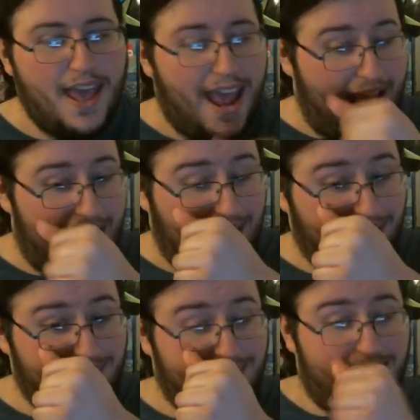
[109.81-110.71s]
and I
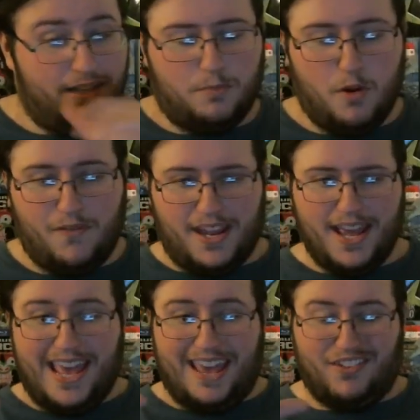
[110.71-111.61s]
could see this movie,
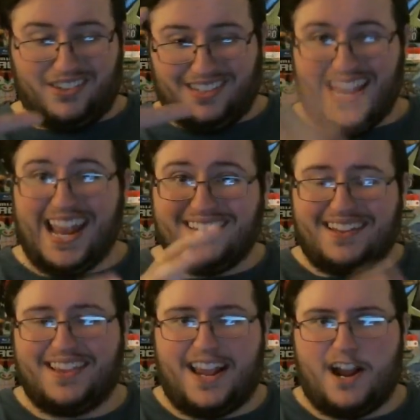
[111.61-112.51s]
if it stays
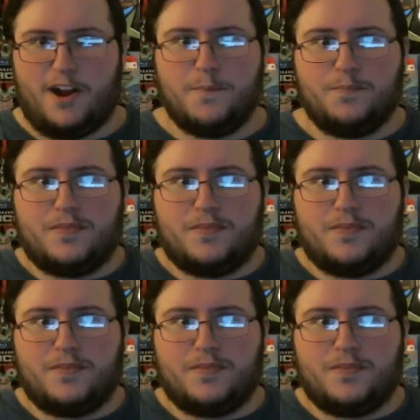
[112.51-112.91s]
in there